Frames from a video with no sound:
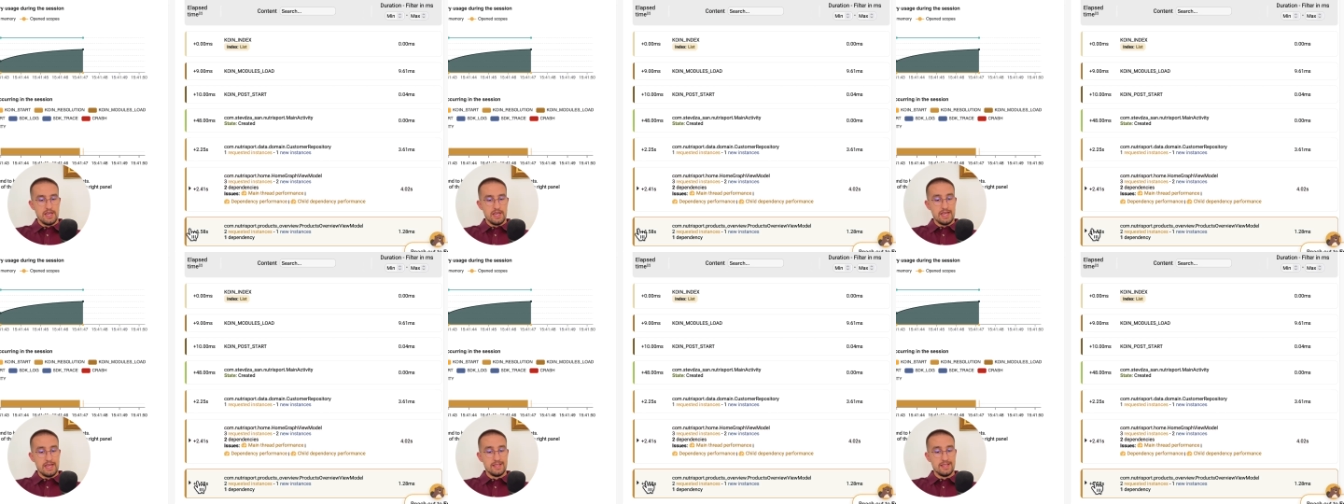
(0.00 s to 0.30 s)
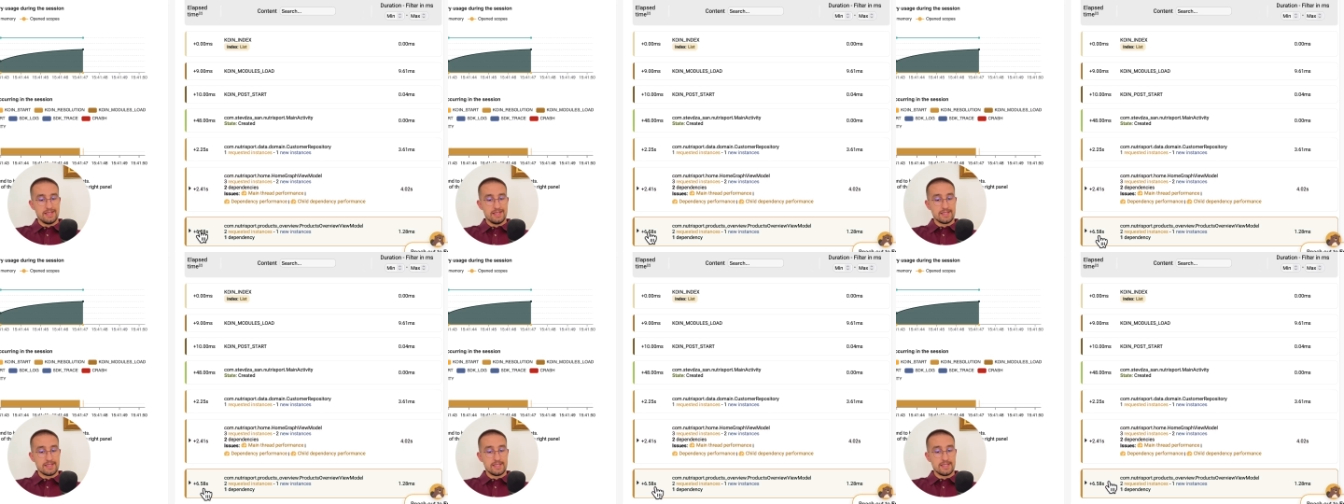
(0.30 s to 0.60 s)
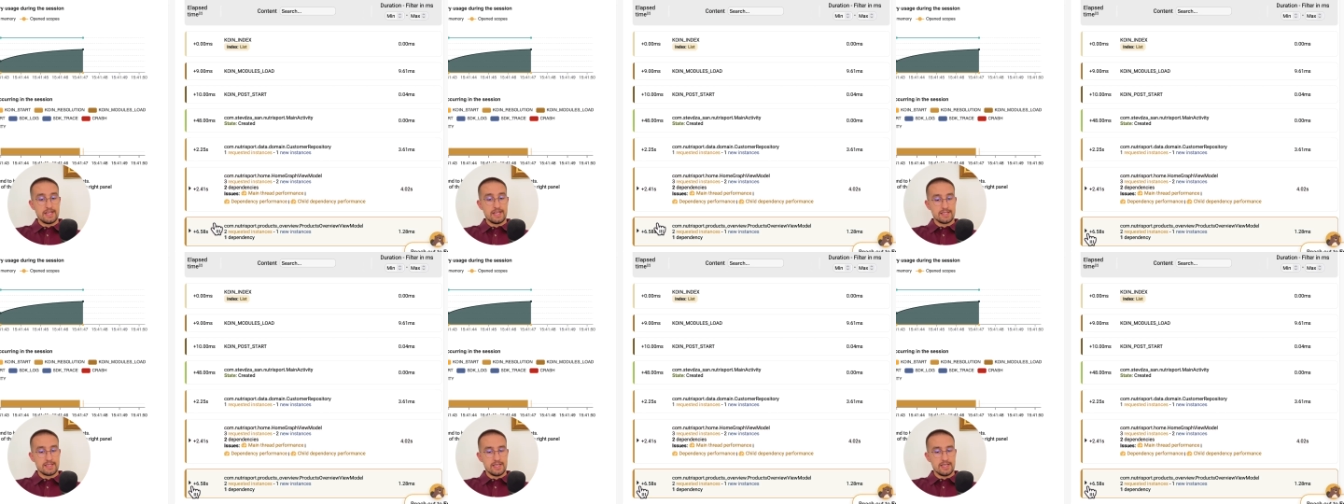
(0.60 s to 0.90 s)
and
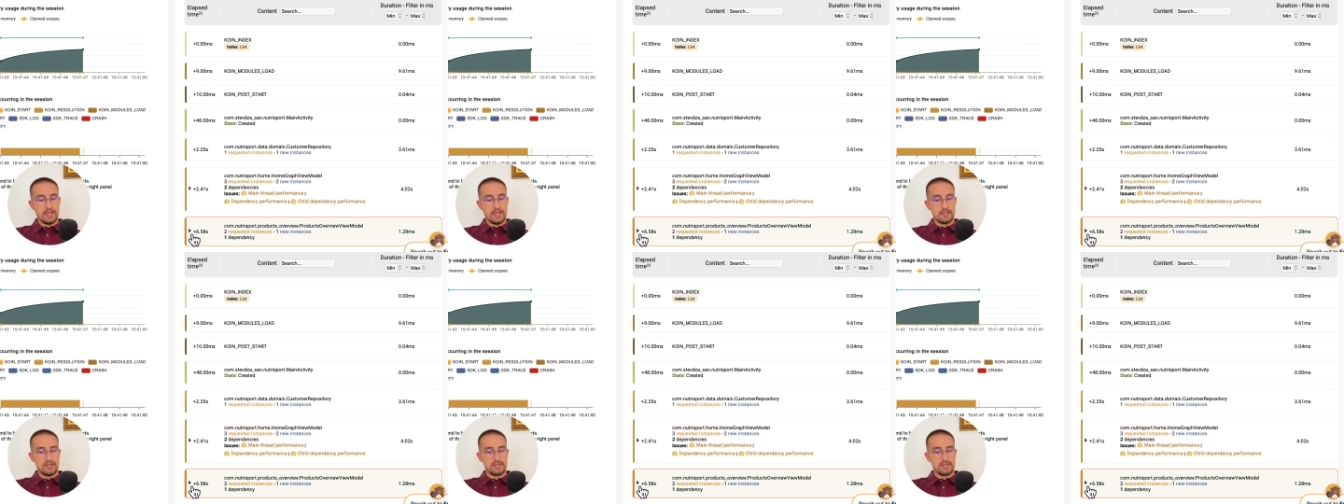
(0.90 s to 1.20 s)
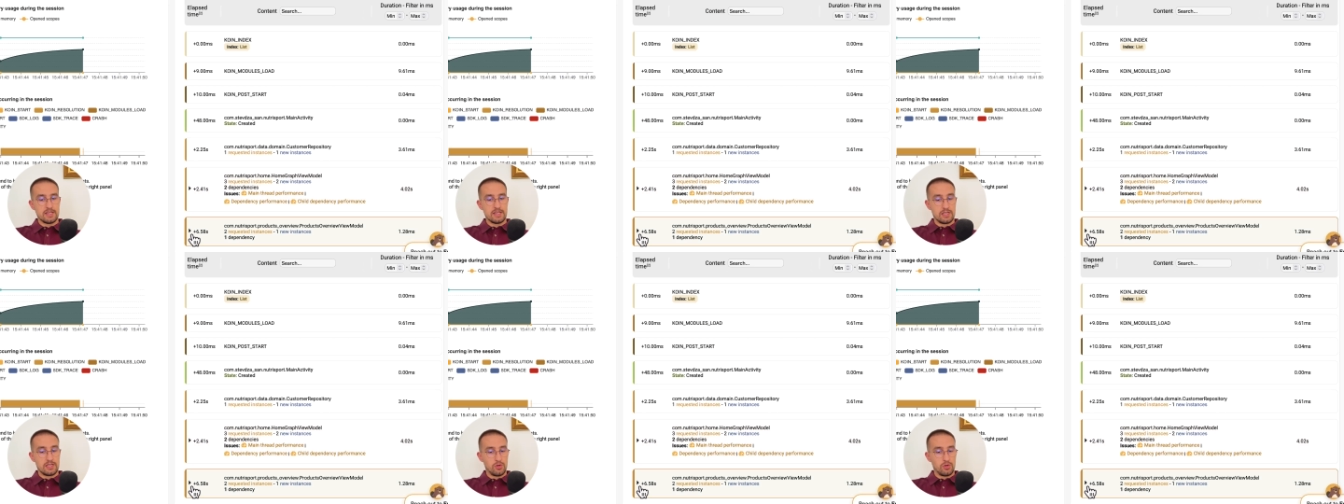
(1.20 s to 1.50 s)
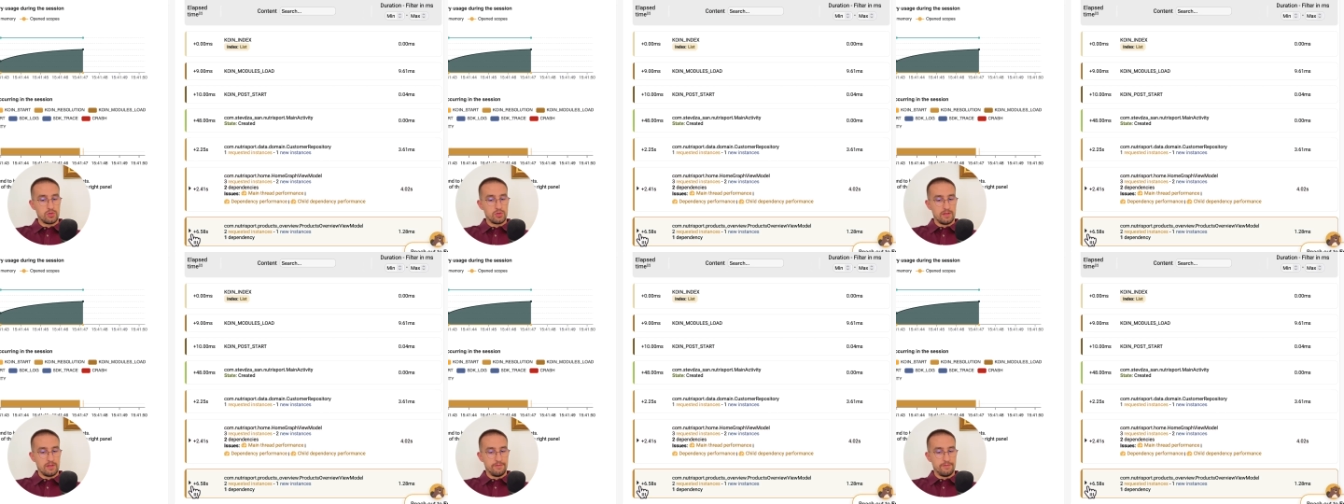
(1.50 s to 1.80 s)
6 seconds in
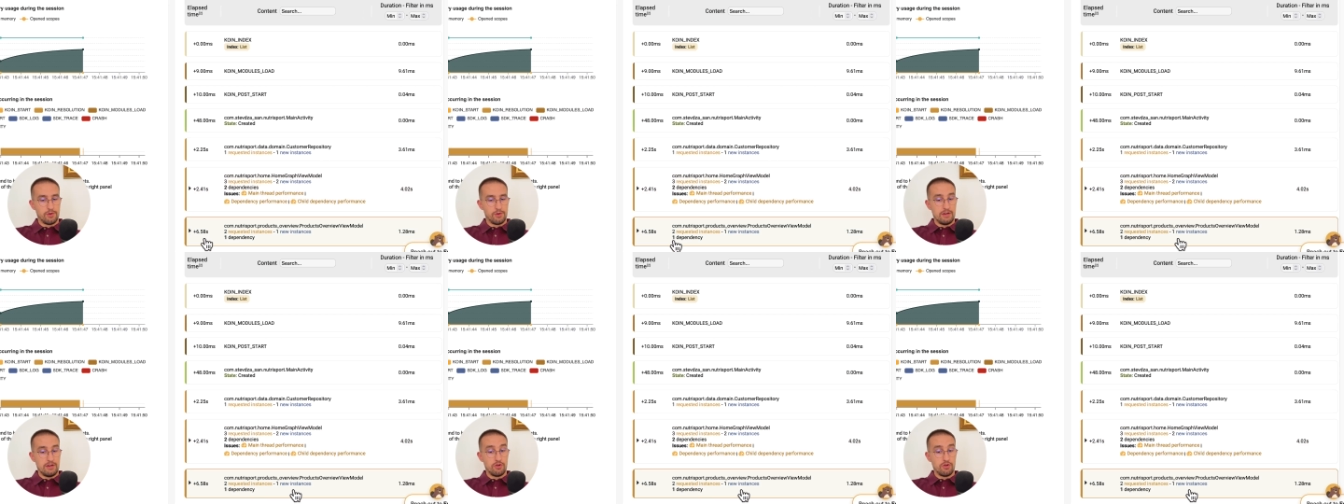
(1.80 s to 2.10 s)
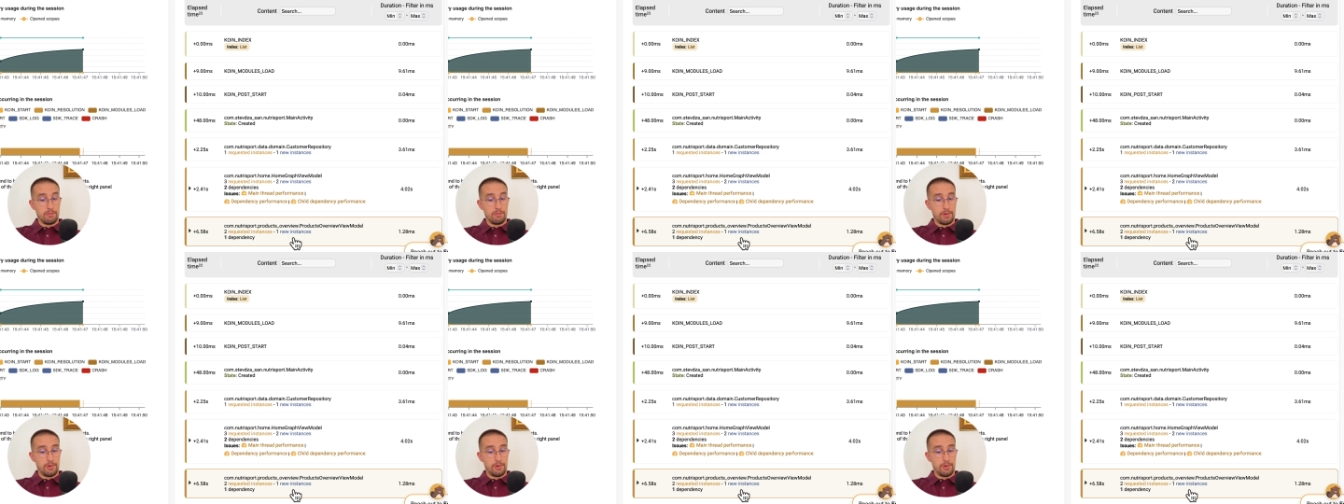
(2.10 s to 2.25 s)
total for our